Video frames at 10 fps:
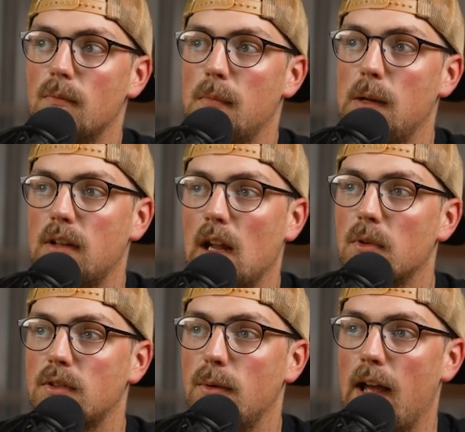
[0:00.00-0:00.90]
But he was
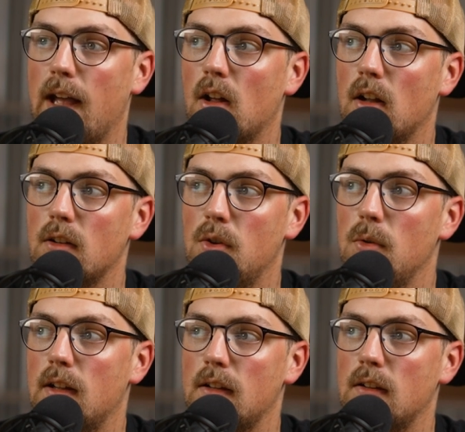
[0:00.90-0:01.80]
able to add on to
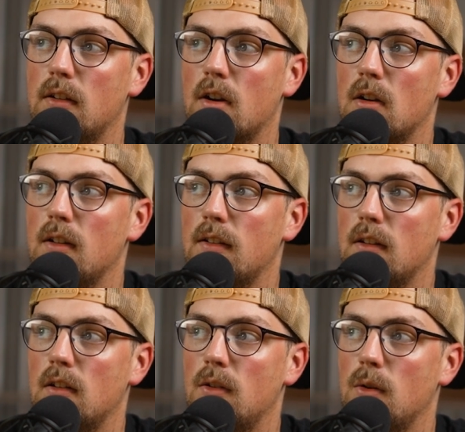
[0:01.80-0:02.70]
this and turn this
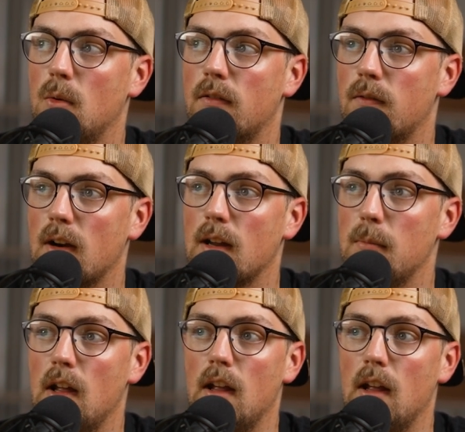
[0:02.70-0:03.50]
into a frame.